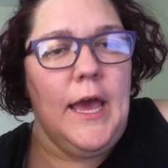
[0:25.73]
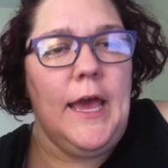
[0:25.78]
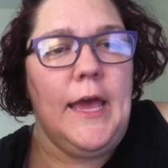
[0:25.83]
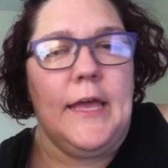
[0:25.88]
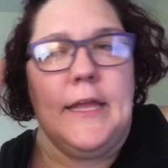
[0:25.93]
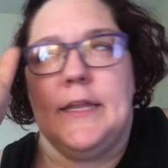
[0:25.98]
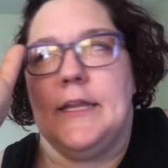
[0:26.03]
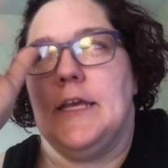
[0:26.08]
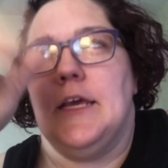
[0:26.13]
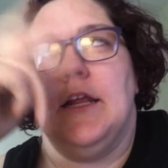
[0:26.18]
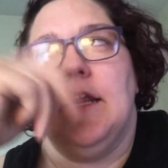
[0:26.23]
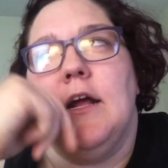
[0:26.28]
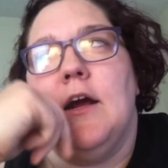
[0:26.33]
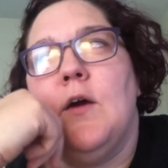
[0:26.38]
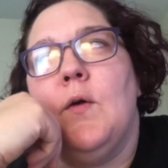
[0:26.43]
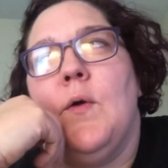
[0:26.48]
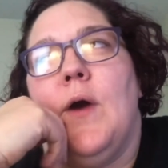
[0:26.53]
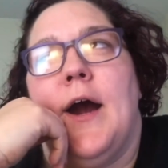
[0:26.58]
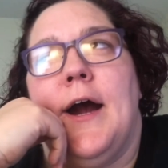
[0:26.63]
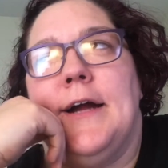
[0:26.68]
And, you
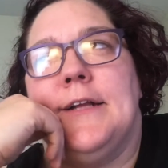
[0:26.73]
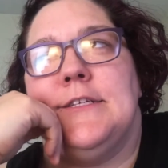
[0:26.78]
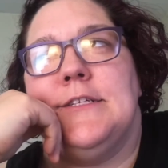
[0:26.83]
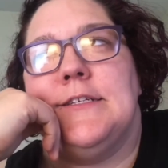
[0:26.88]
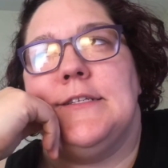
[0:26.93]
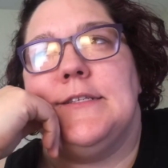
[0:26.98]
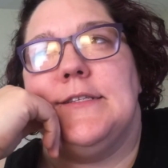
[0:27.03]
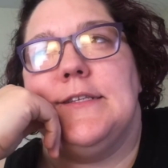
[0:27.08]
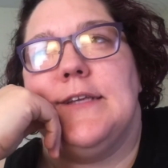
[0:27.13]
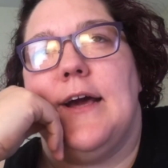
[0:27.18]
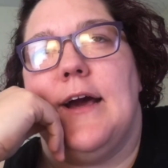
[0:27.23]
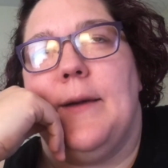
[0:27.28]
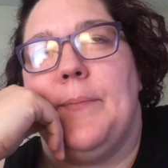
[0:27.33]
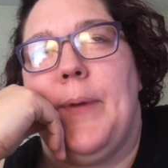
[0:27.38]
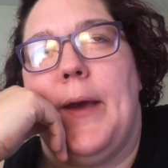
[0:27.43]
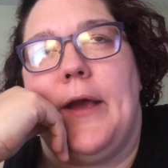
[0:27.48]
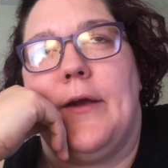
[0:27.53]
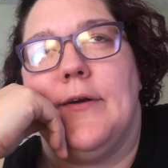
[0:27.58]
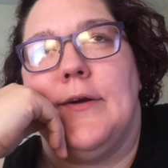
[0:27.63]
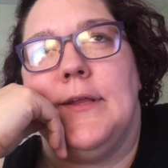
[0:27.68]
know,
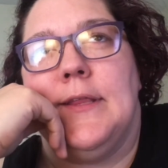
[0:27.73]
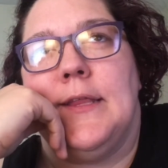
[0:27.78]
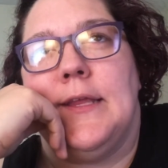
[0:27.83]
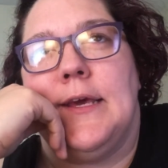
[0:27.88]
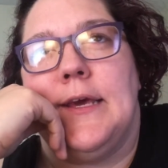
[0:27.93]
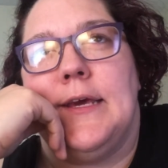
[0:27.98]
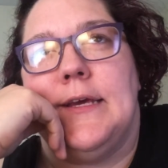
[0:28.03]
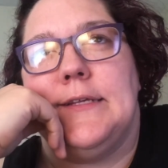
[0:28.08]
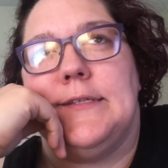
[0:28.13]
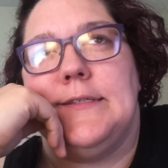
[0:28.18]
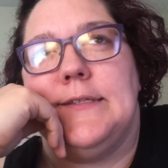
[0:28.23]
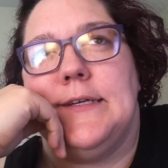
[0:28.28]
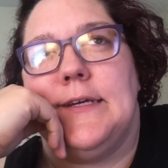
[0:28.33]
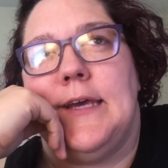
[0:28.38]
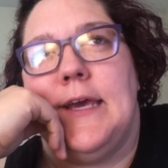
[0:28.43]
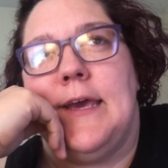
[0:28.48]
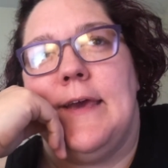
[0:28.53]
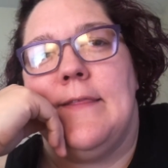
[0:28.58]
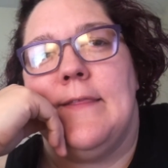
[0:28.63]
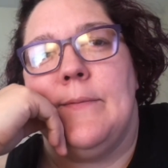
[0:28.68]
apparently
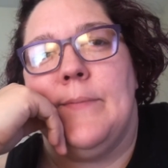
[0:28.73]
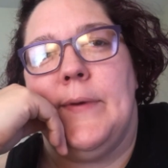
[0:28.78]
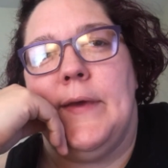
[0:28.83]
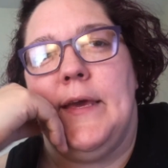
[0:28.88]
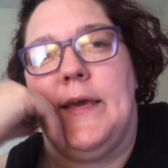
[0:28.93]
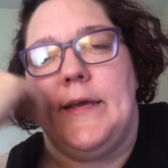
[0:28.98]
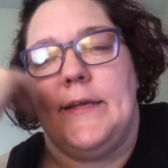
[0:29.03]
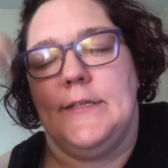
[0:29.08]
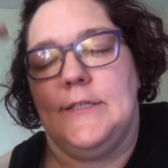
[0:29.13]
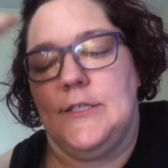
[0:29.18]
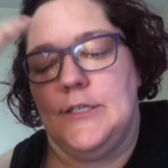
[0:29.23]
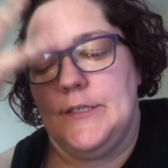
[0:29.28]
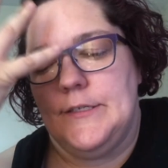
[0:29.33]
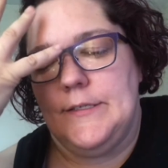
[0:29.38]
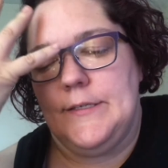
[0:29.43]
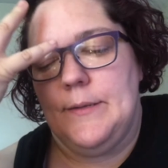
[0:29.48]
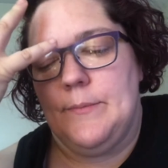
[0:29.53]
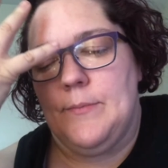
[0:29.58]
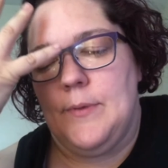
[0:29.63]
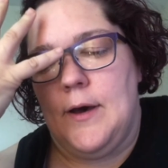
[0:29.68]
Sagi the Beast
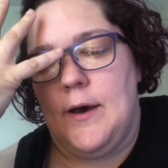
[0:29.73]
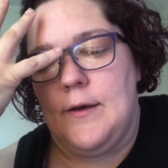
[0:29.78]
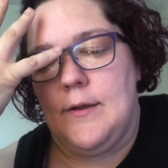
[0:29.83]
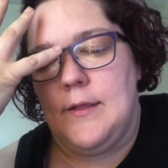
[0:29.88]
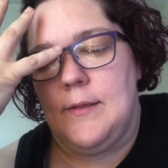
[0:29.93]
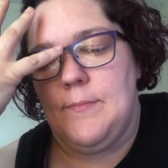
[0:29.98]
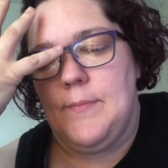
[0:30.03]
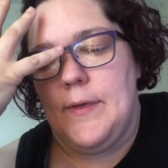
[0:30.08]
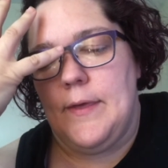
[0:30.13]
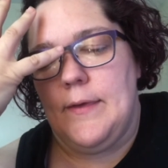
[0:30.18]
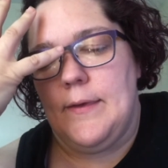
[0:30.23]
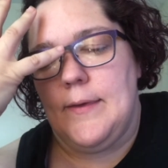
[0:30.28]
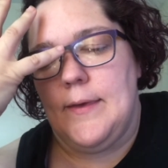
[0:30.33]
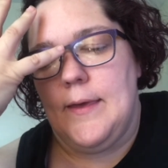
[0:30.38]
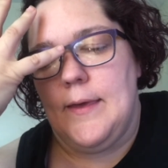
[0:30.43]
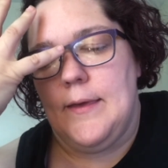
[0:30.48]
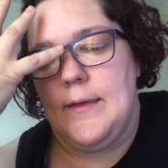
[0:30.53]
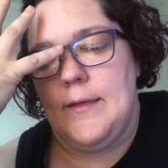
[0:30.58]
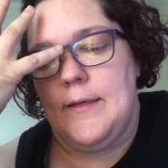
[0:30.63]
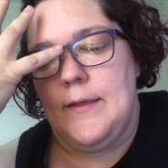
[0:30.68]
just embodied me
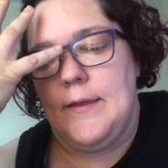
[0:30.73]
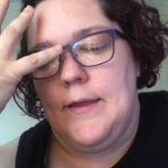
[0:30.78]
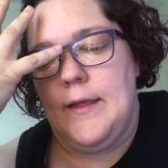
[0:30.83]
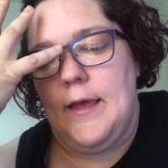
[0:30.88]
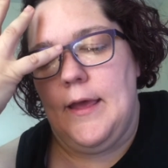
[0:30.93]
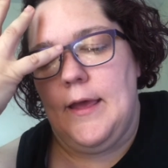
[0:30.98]
again.